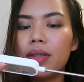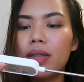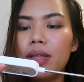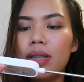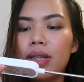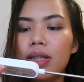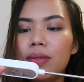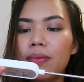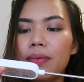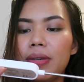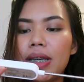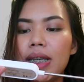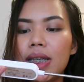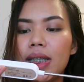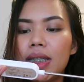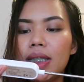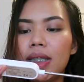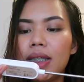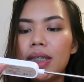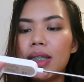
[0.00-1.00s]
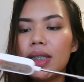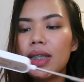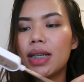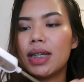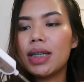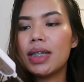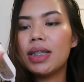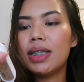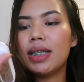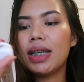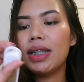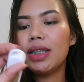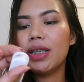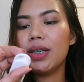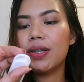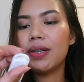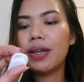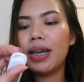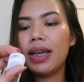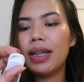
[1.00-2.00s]
This reads
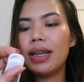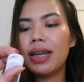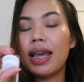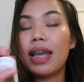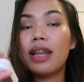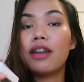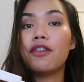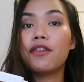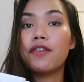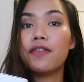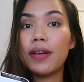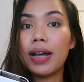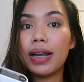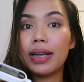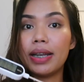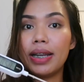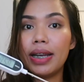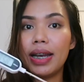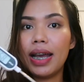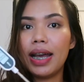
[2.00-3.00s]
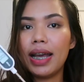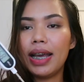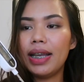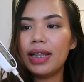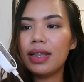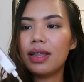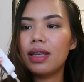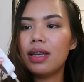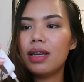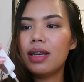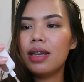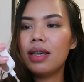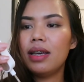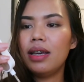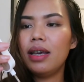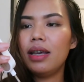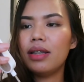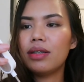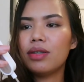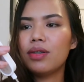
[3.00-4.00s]
centigrade and Fahrenheit.
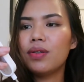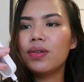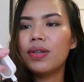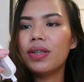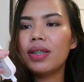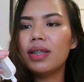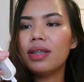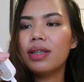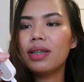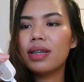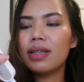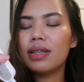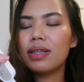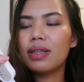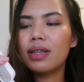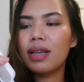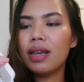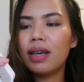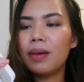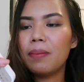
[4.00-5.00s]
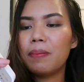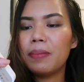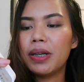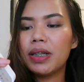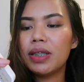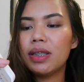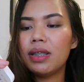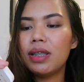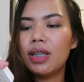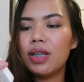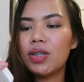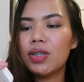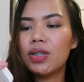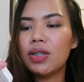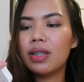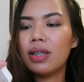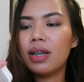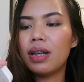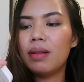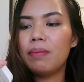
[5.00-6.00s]
It's good kasi pag
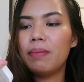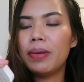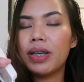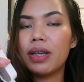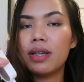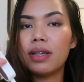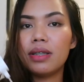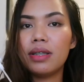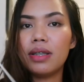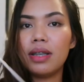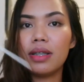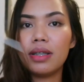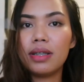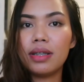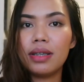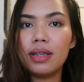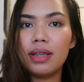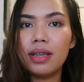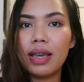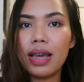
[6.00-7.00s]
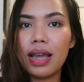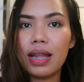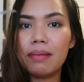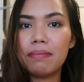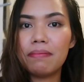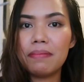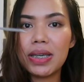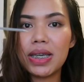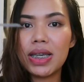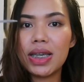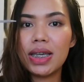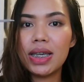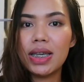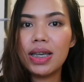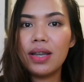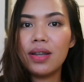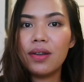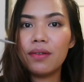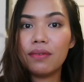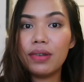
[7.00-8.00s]
digital, because it can be
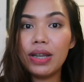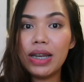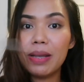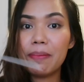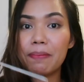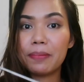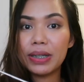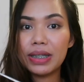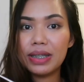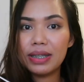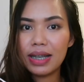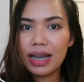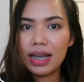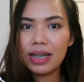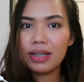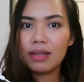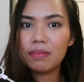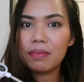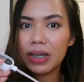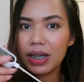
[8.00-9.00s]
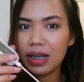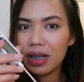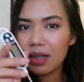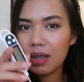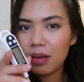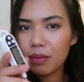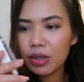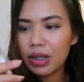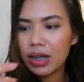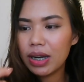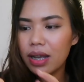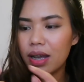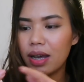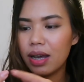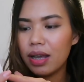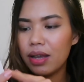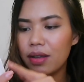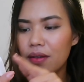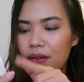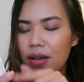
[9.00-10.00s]
really precise. Makikita mo
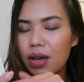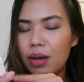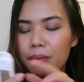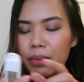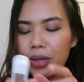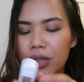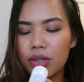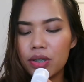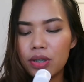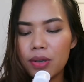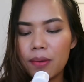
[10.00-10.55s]
talaga if how much